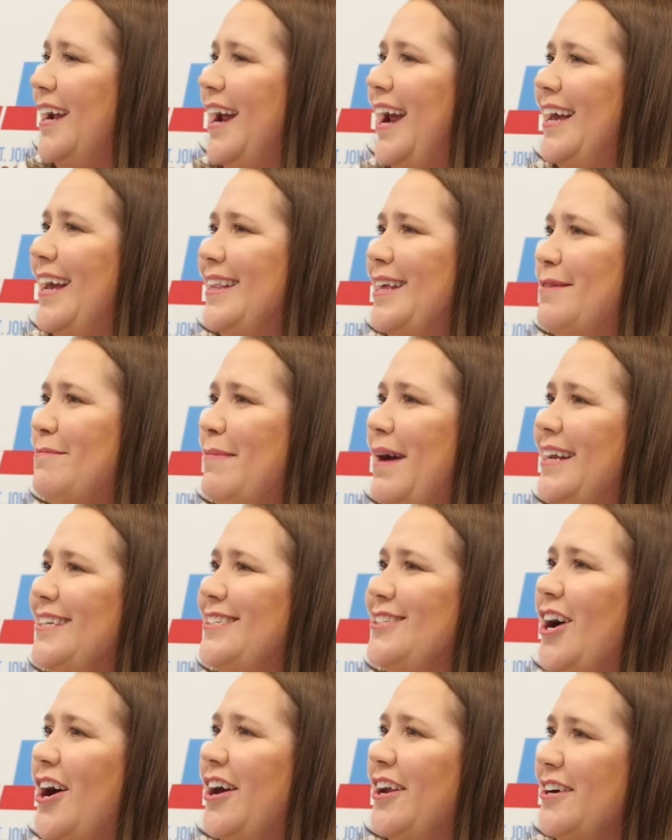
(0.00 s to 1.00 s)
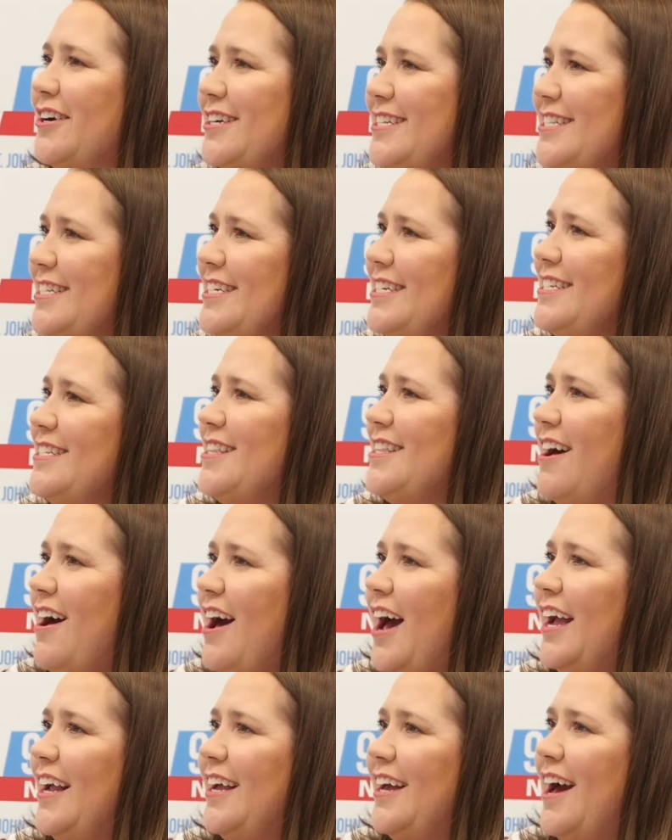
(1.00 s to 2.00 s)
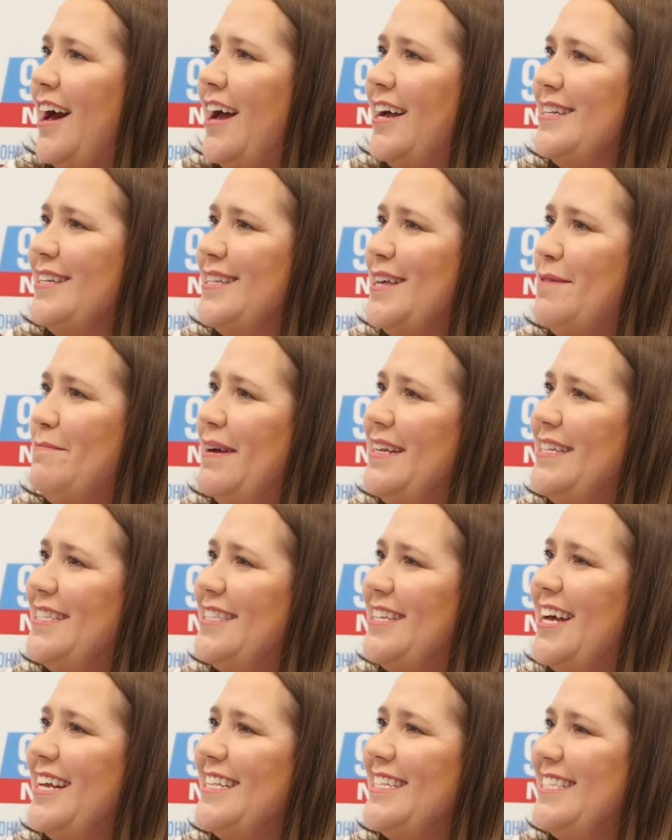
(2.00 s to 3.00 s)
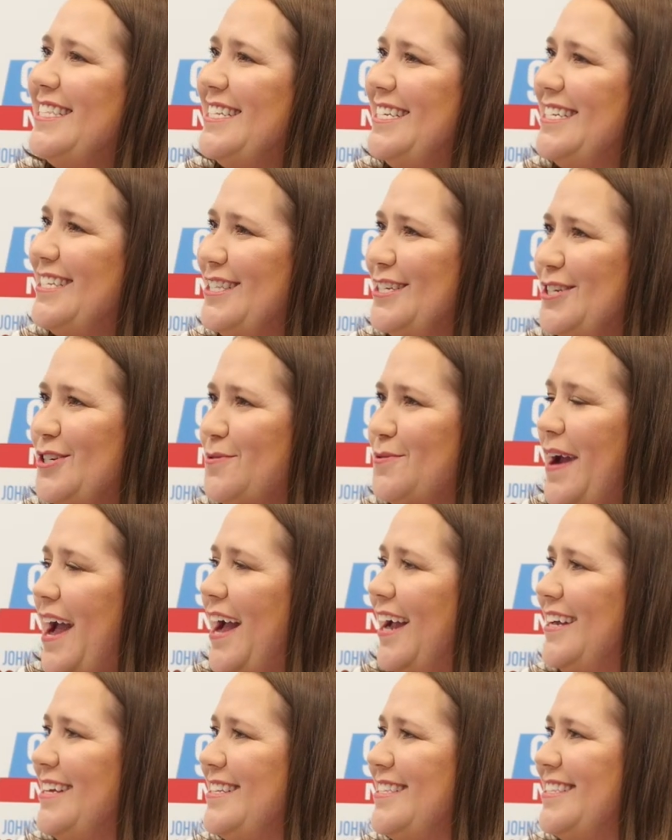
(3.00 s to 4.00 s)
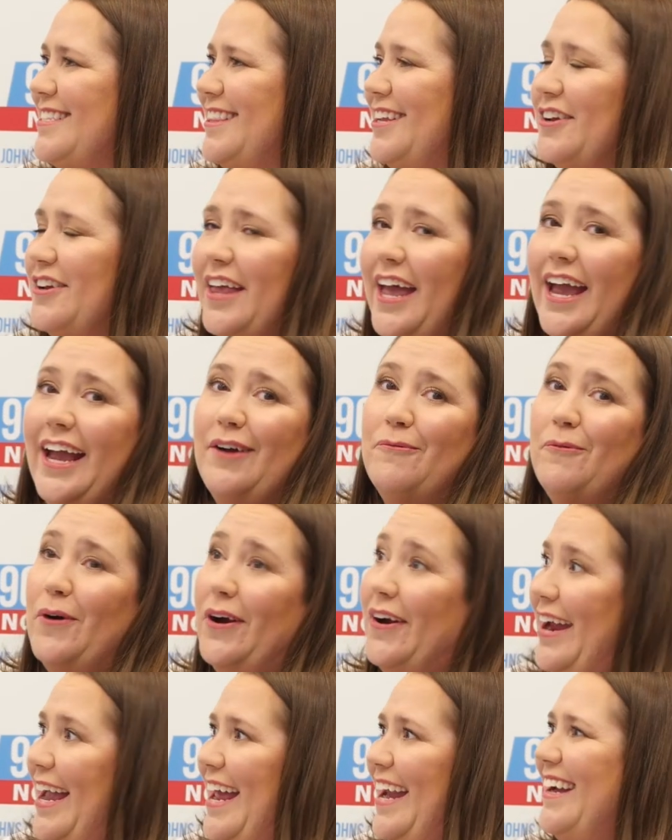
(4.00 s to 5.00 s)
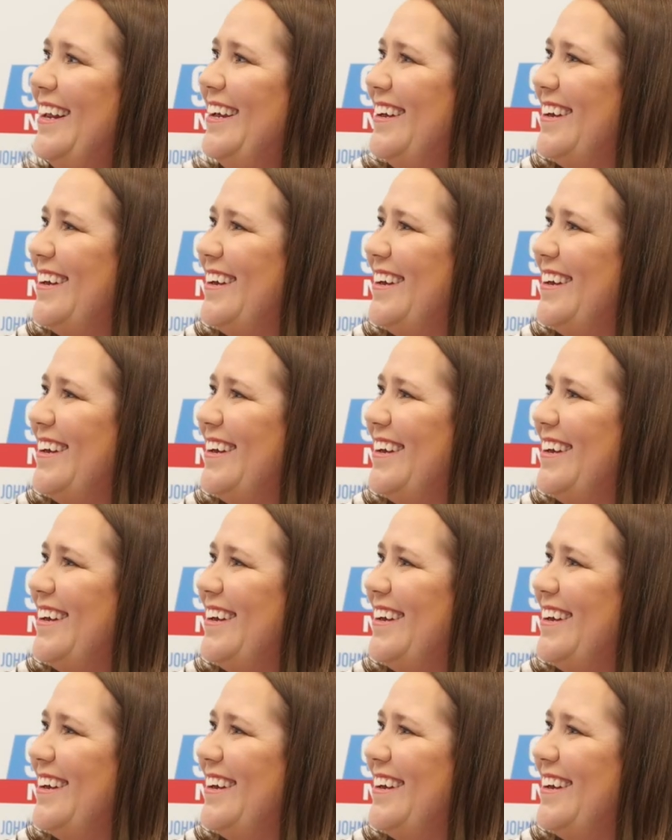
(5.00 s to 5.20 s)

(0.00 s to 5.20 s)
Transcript: time movies. And then movies. My daughter sees the hot guys, and my son sees the dragons, and they're like, we're in.